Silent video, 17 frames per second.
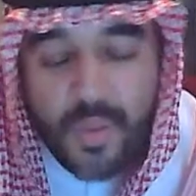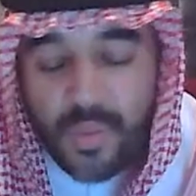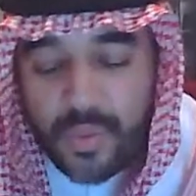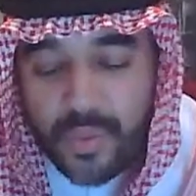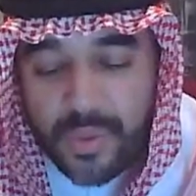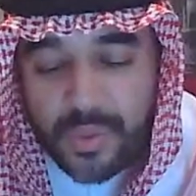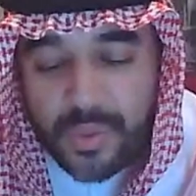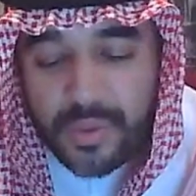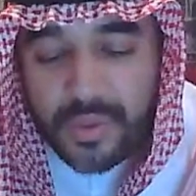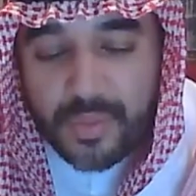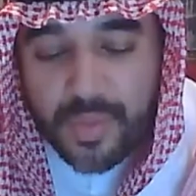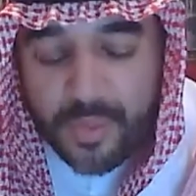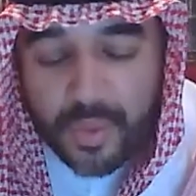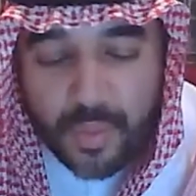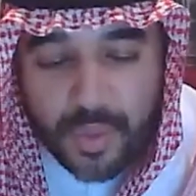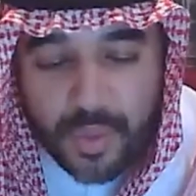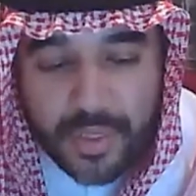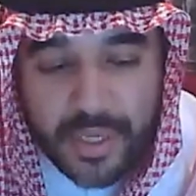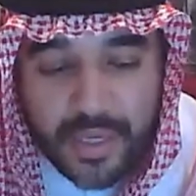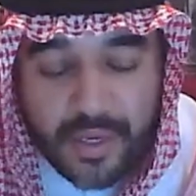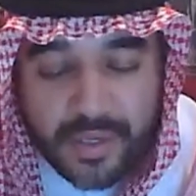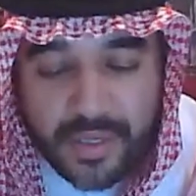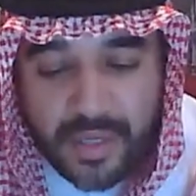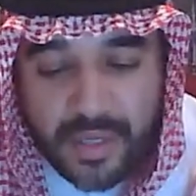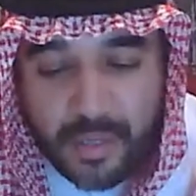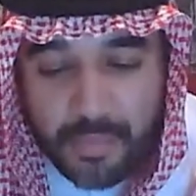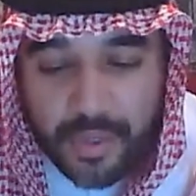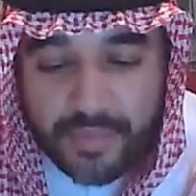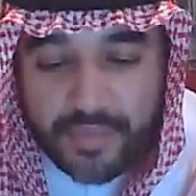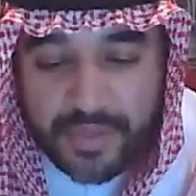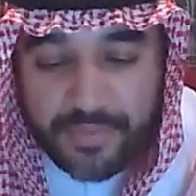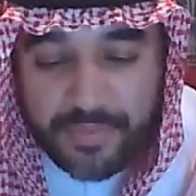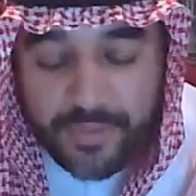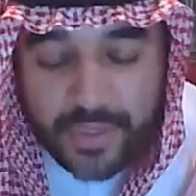Well, we were working on a number
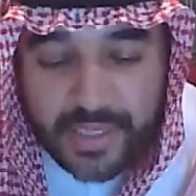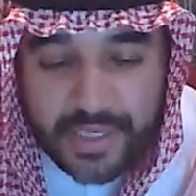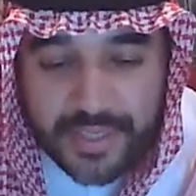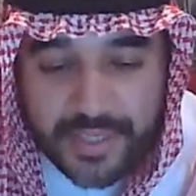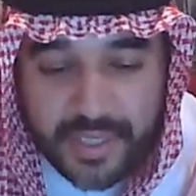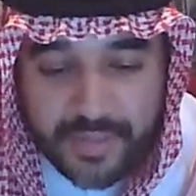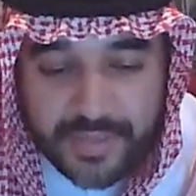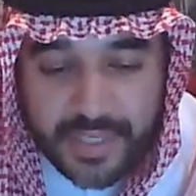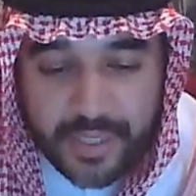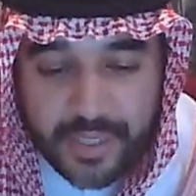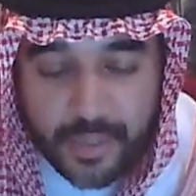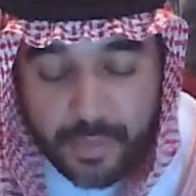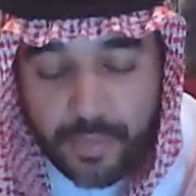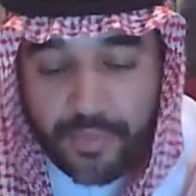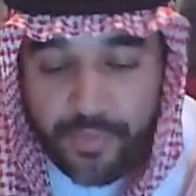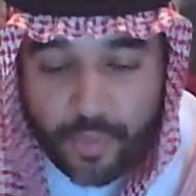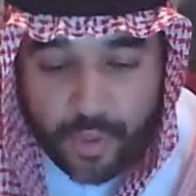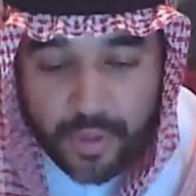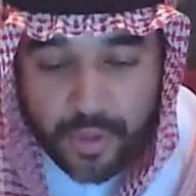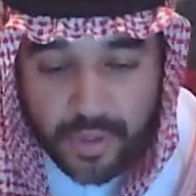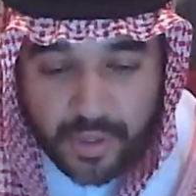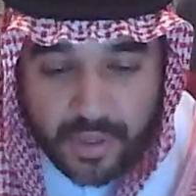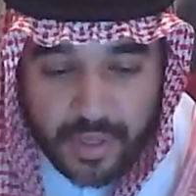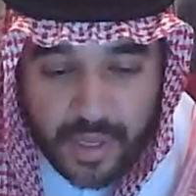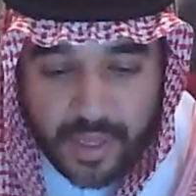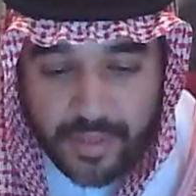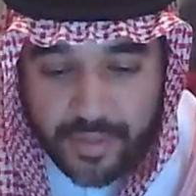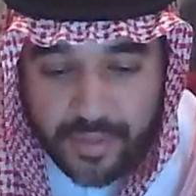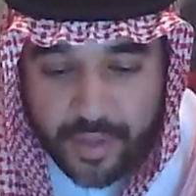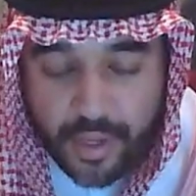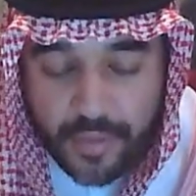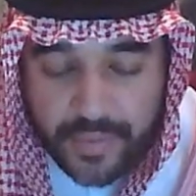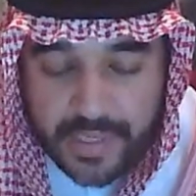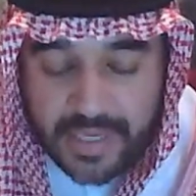of different initiatives here before the
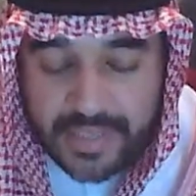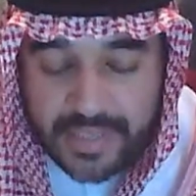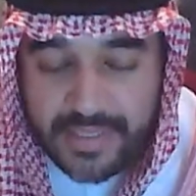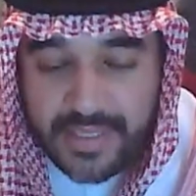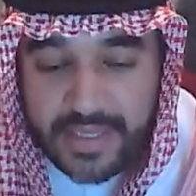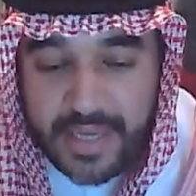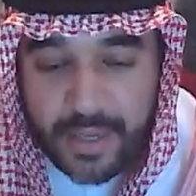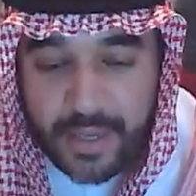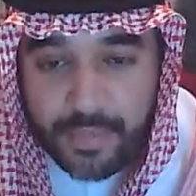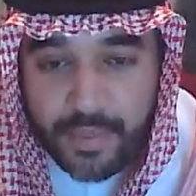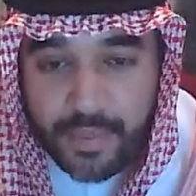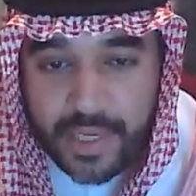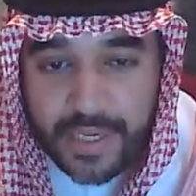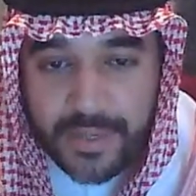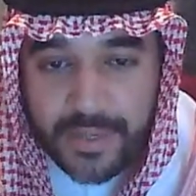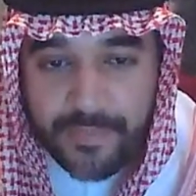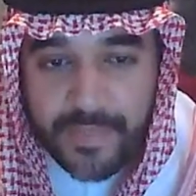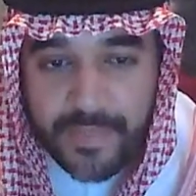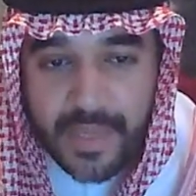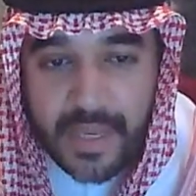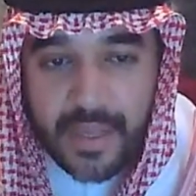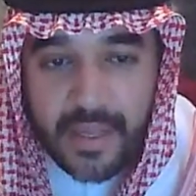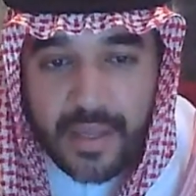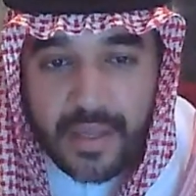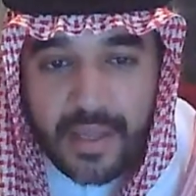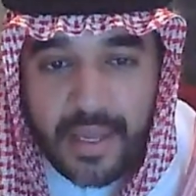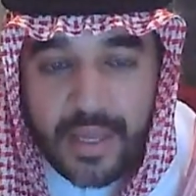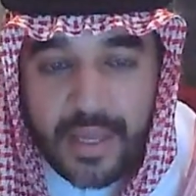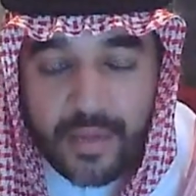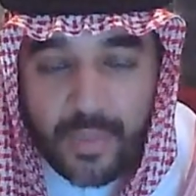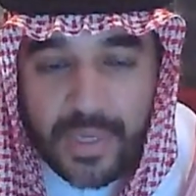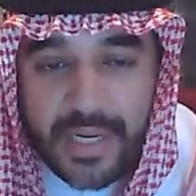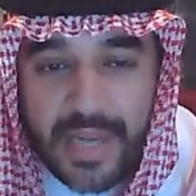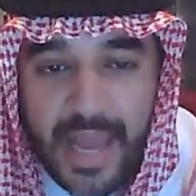COVID-19 outbreak.
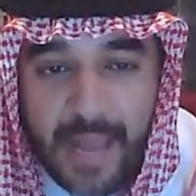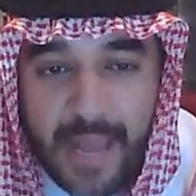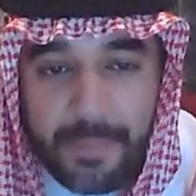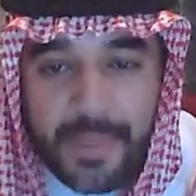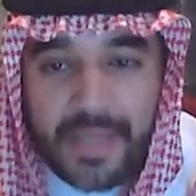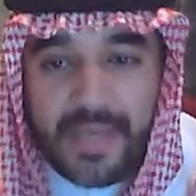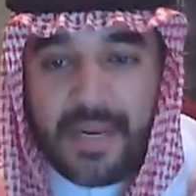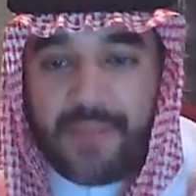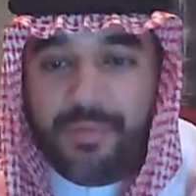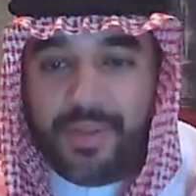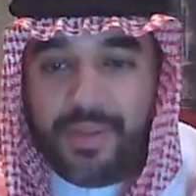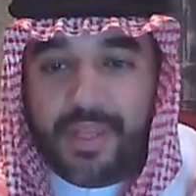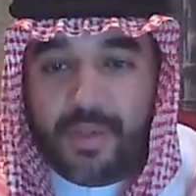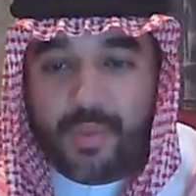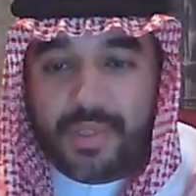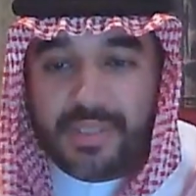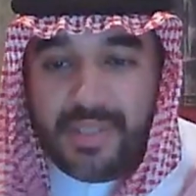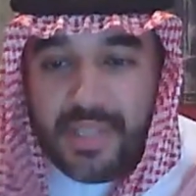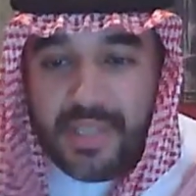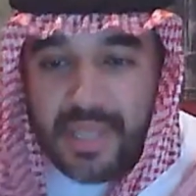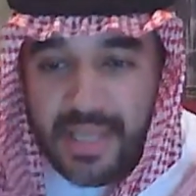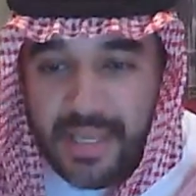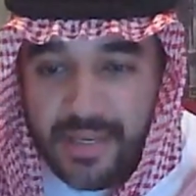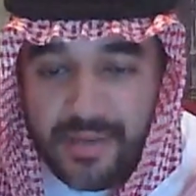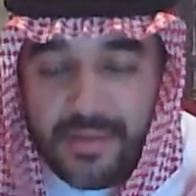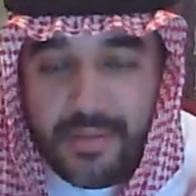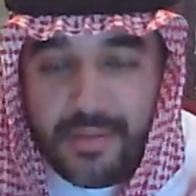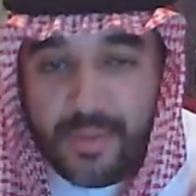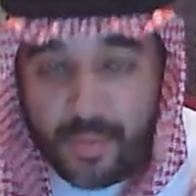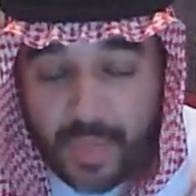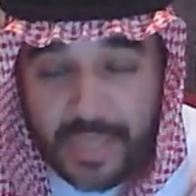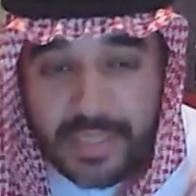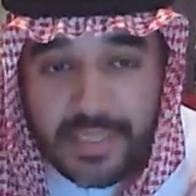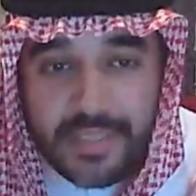And when it happened and everything was delayed,
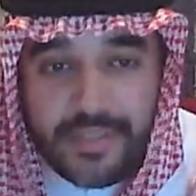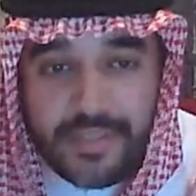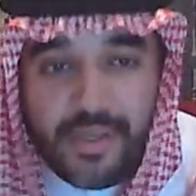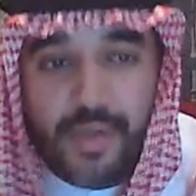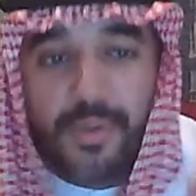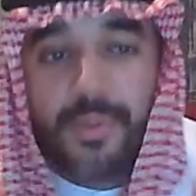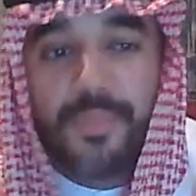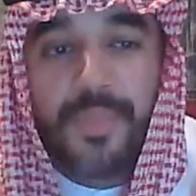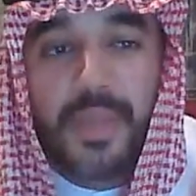rightly so,